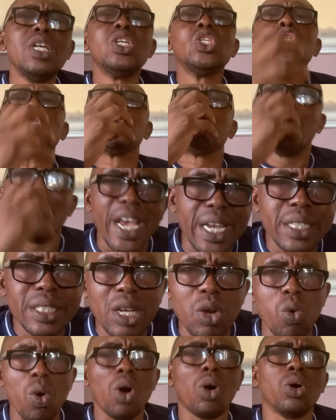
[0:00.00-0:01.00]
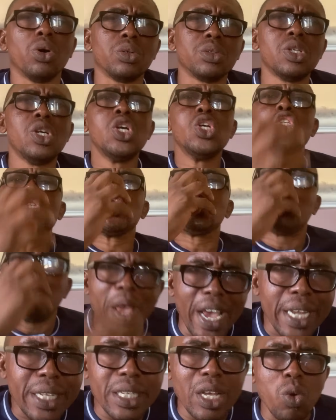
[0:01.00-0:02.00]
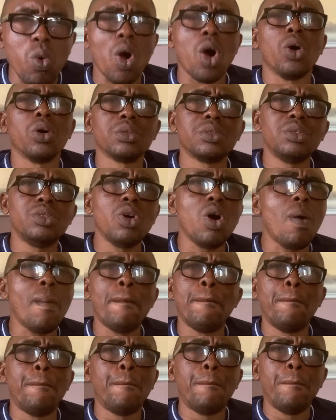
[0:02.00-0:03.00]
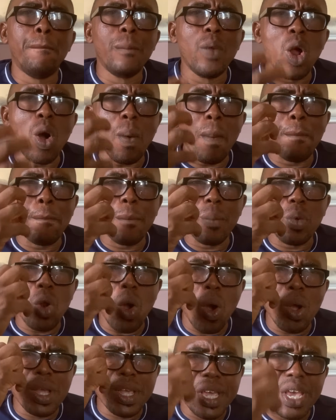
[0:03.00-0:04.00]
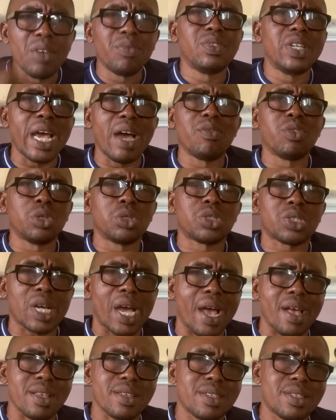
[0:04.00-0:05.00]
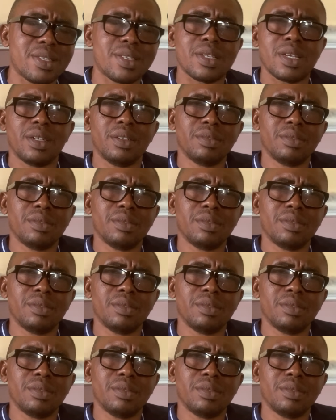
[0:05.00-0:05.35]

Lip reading: Speak the word. Speak the word. Don't give devil chance.